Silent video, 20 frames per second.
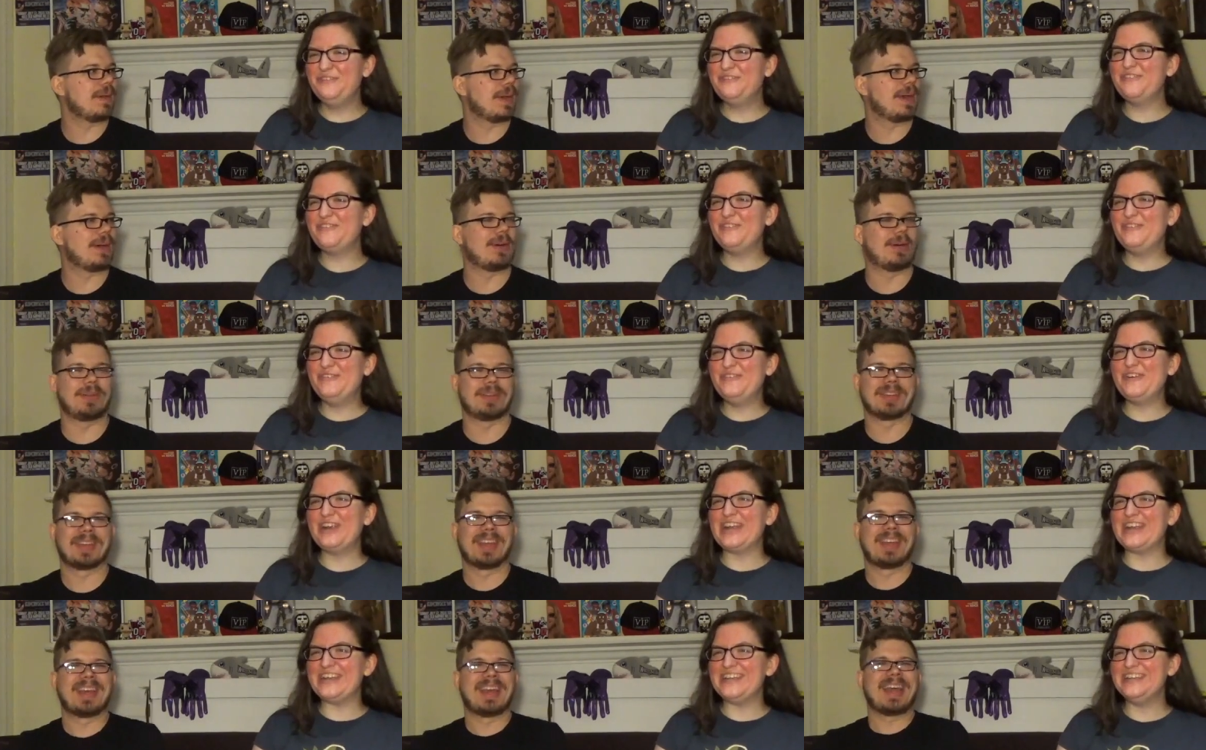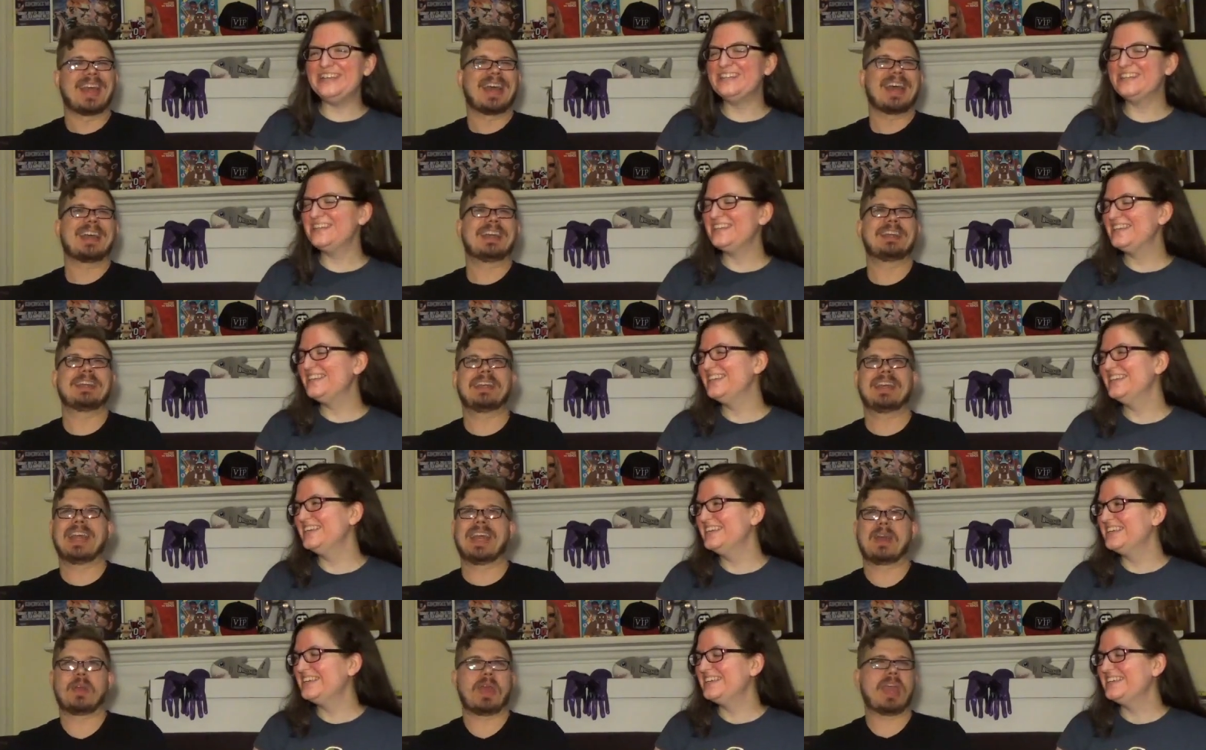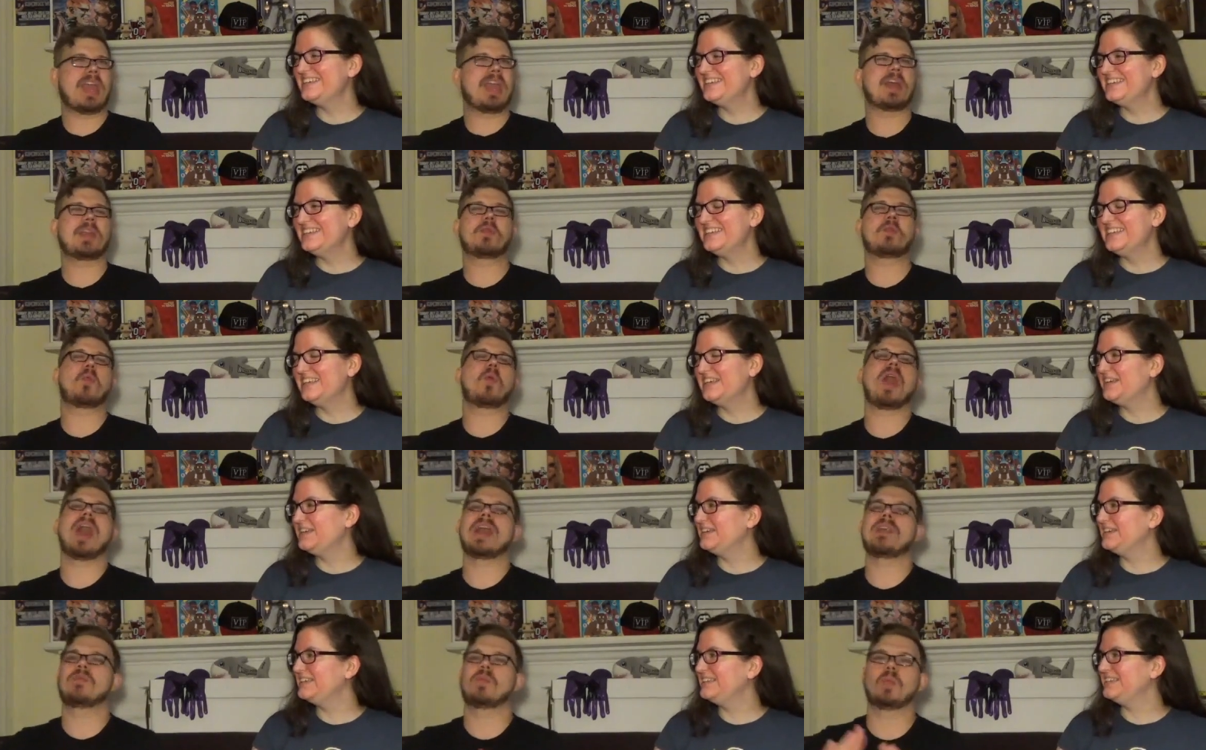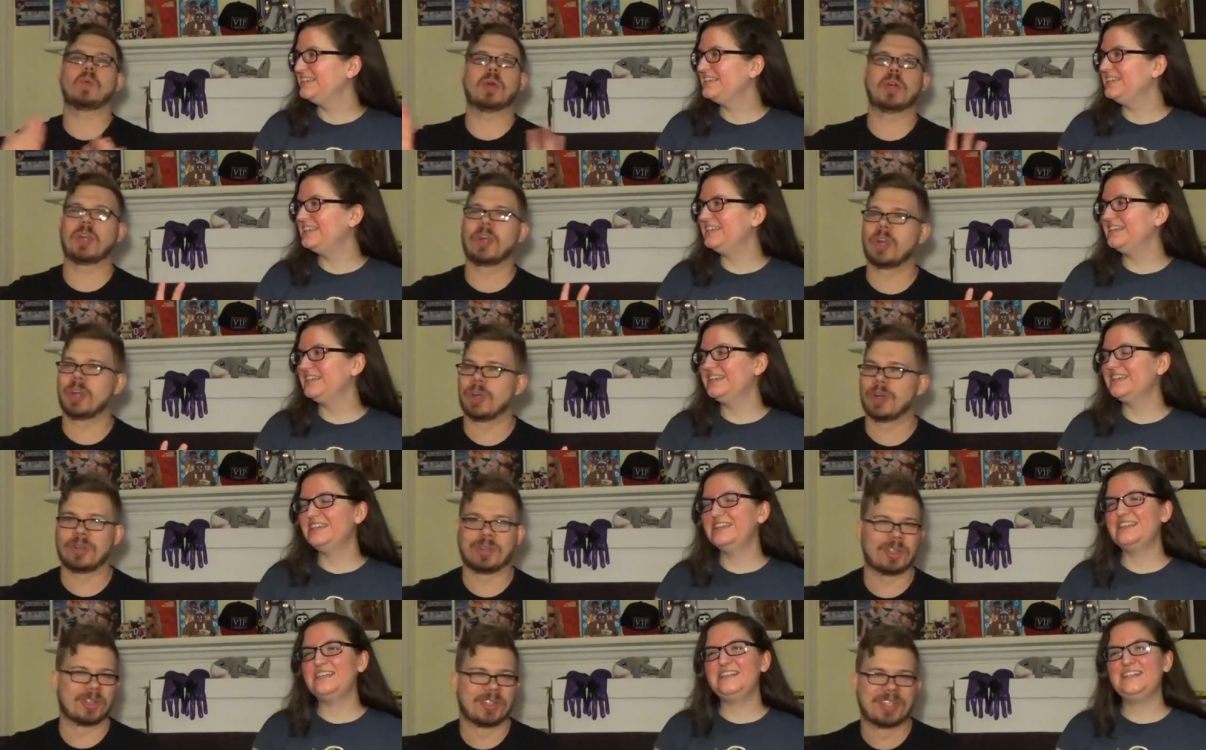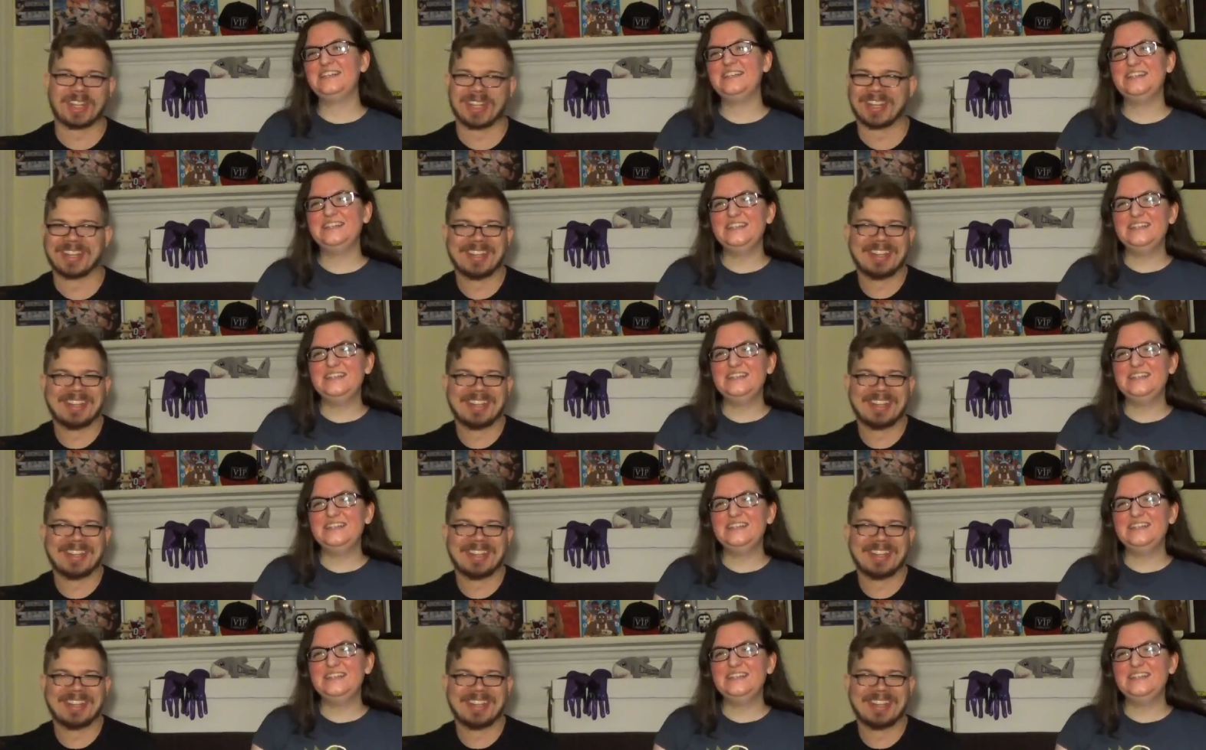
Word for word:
Speaker 1: belt. right. In what world